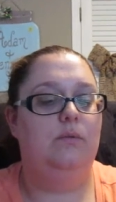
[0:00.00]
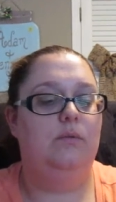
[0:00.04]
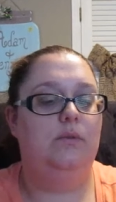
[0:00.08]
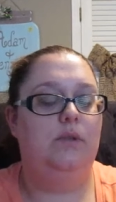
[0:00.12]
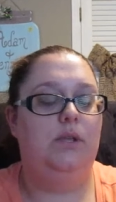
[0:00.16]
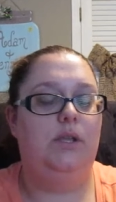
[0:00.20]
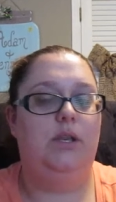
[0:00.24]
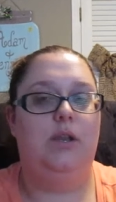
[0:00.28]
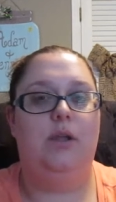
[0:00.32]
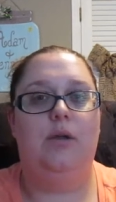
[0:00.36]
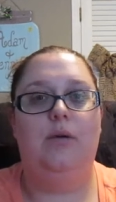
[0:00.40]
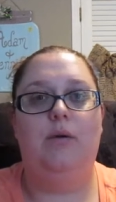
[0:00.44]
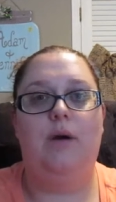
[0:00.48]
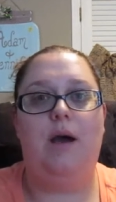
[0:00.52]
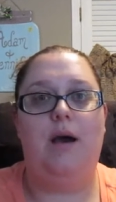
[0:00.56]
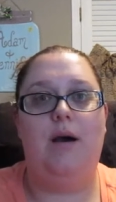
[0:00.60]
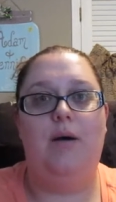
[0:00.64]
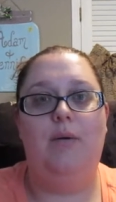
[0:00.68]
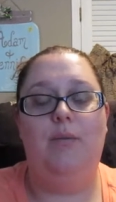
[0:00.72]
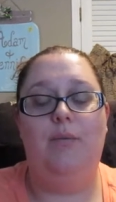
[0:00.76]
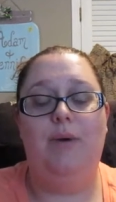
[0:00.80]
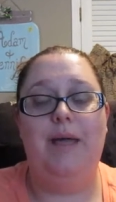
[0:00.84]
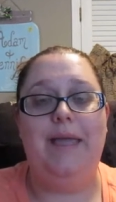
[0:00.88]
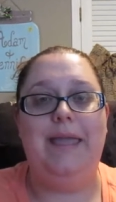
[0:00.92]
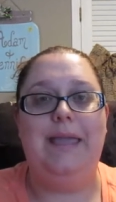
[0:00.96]
you know,
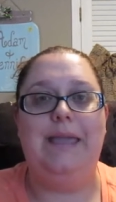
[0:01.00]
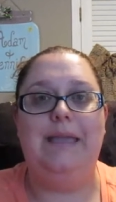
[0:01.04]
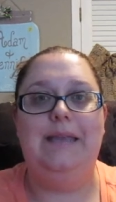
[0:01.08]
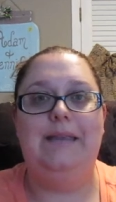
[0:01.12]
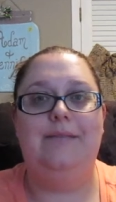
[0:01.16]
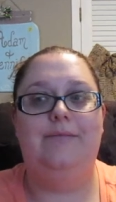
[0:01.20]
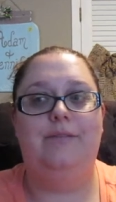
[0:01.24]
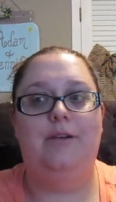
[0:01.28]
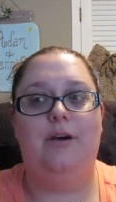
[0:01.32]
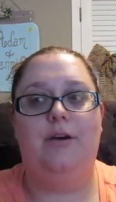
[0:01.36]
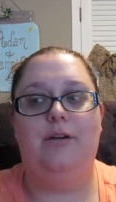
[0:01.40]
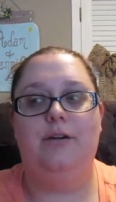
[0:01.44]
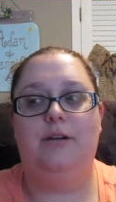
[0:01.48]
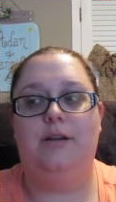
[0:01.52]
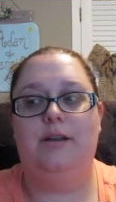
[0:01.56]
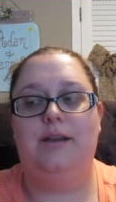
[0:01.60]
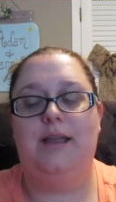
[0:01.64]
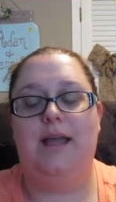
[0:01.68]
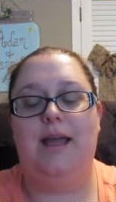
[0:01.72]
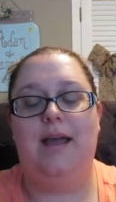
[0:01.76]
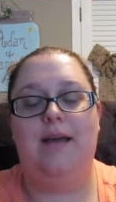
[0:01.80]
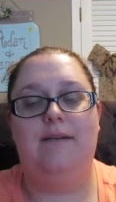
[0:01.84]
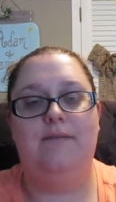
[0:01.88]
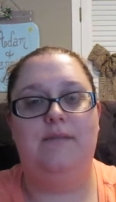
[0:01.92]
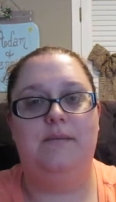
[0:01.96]
I'll wait if y'all are going to
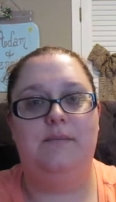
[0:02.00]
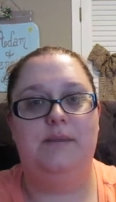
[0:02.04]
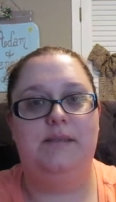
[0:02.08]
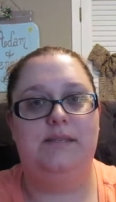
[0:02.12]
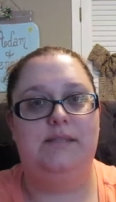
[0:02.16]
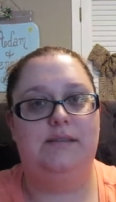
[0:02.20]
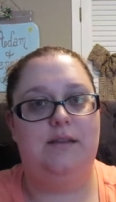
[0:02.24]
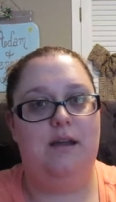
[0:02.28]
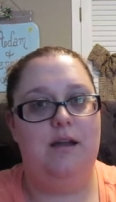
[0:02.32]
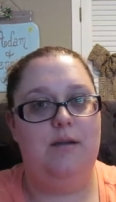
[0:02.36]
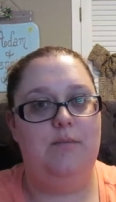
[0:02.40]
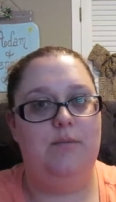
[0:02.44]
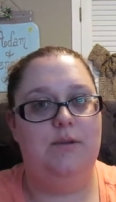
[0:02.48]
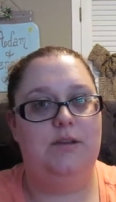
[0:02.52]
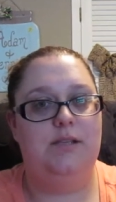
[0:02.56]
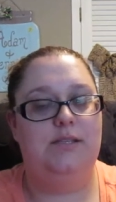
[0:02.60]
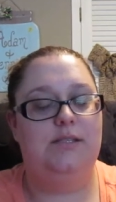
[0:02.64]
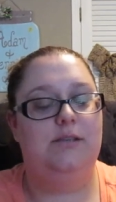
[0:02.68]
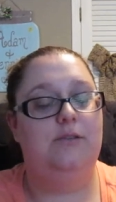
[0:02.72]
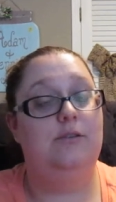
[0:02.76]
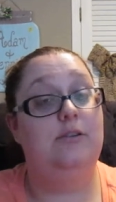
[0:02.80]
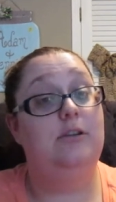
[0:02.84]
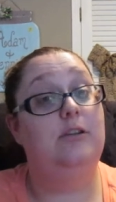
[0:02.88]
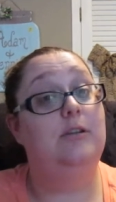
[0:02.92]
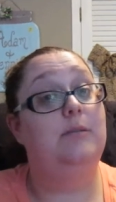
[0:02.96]
have them in stock pretty
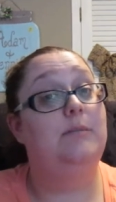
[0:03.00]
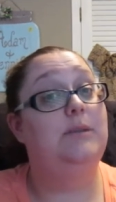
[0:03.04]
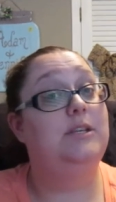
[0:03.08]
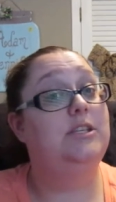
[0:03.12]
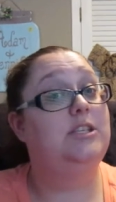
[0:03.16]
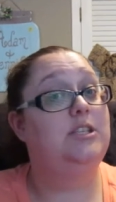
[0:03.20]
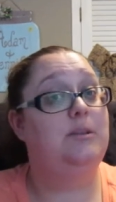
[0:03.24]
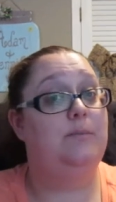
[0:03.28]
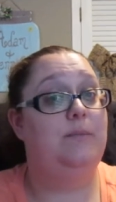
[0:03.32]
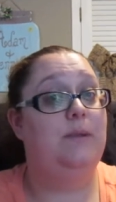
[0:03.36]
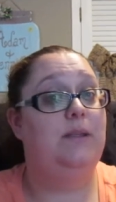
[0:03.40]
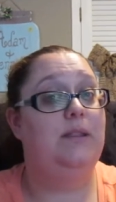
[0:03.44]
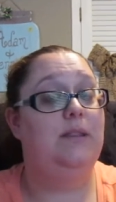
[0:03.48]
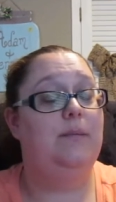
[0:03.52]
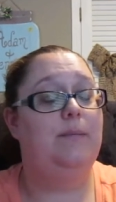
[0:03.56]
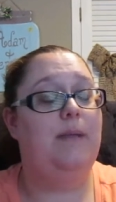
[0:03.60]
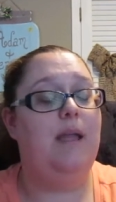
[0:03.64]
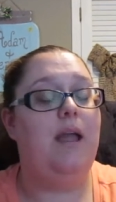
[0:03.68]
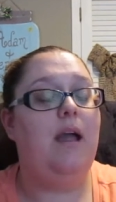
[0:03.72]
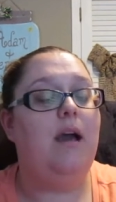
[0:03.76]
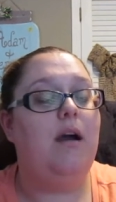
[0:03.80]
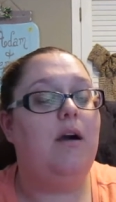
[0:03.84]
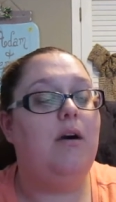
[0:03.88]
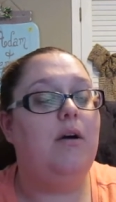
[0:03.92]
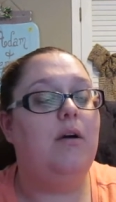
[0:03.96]
soon. I'm going to be shipping them
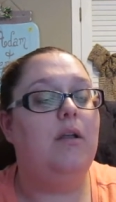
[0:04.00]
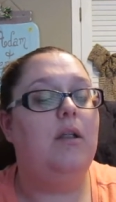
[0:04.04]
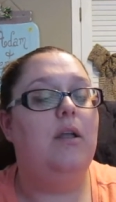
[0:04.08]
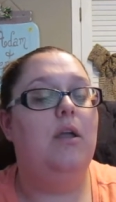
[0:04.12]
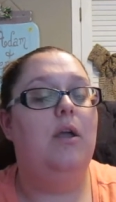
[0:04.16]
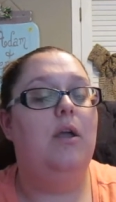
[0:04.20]
out,